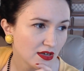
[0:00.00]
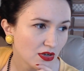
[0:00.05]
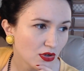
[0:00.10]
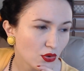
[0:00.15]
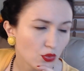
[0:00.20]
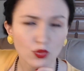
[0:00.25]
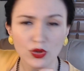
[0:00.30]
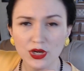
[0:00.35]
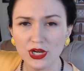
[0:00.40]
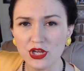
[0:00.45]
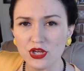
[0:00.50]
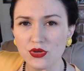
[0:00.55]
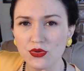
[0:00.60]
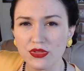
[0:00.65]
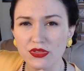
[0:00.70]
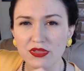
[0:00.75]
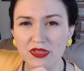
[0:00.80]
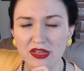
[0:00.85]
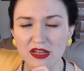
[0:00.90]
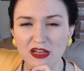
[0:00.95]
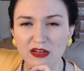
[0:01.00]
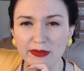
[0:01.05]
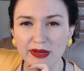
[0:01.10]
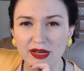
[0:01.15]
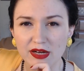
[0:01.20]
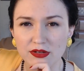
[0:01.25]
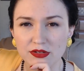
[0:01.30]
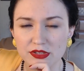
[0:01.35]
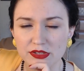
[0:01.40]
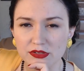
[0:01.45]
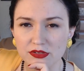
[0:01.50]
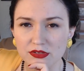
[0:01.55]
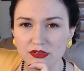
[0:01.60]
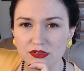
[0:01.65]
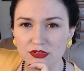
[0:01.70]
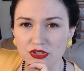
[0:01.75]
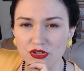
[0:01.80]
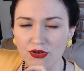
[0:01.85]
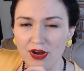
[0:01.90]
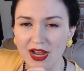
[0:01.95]
What do you think about
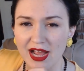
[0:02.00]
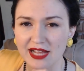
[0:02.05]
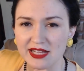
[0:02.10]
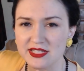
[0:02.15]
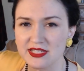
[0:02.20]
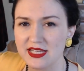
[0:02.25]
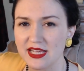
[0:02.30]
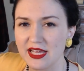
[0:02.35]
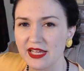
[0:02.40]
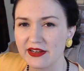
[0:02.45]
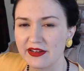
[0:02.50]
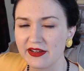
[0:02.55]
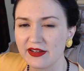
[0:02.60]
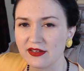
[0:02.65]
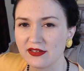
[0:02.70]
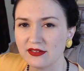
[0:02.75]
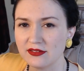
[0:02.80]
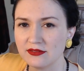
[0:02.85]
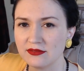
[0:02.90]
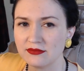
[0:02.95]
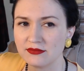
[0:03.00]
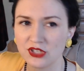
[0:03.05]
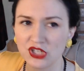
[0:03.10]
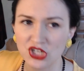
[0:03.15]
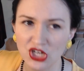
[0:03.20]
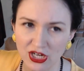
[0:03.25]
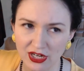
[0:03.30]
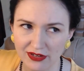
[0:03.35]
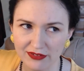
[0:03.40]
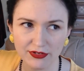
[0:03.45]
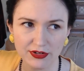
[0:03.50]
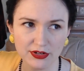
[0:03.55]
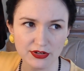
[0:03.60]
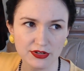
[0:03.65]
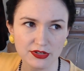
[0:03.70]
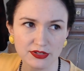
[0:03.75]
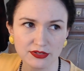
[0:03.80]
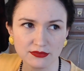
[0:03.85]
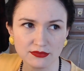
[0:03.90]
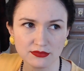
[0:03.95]
tracks getting
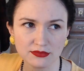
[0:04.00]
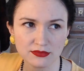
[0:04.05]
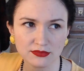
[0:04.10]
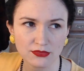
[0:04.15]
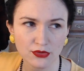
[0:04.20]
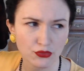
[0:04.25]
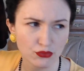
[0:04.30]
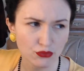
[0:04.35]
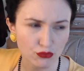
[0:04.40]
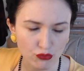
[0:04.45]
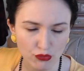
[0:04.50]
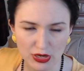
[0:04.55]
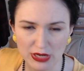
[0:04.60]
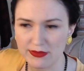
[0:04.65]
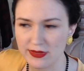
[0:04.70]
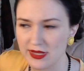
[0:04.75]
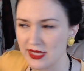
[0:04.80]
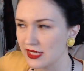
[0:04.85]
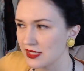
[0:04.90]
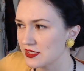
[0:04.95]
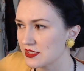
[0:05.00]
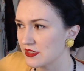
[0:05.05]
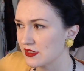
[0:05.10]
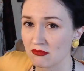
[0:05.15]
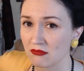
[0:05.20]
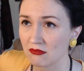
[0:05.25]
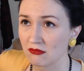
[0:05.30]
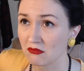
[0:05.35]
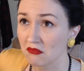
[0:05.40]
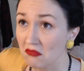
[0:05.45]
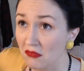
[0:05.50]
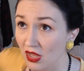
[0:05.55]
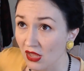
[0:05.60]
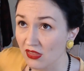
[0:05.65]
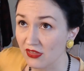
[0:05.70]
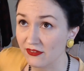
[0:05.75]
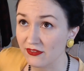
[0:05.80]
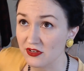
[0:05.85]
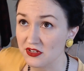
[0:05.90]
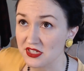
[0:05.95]
covered, remixed?
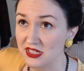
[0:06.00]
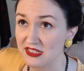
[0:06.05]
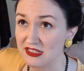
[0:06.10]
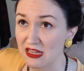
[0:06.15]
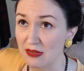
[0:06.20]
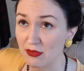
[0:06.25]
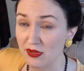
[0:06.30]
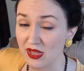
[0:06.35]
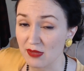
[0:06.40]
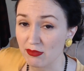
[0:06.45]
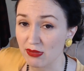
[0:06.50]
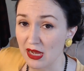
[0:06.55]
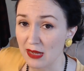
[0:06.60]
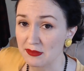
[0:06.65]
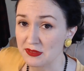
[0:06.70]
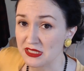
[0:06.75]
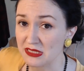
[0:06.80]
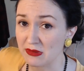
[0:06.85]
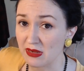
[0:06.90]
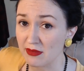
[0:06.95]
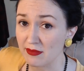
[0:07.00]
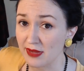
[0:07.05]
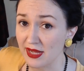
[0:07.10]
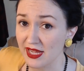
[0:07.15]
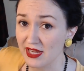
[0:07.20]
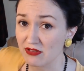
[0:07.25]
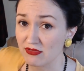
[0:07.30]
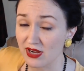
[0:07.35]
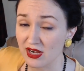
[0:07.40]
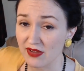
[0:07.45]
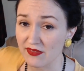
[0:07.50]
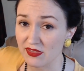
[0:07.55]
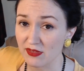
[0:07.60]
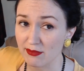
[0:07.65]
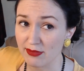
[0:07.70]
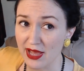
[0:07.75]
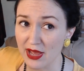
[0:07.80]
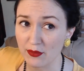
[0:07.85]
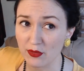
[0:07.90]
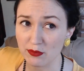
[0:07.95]
The first example that pops into my mind right off the
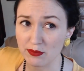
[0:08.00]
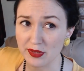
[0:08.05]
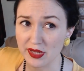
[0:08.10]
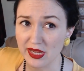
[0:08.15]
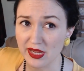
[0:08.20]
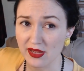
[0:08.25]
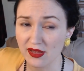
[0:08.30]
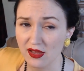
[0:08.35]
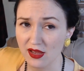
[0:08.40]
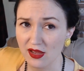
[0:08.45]
bat would be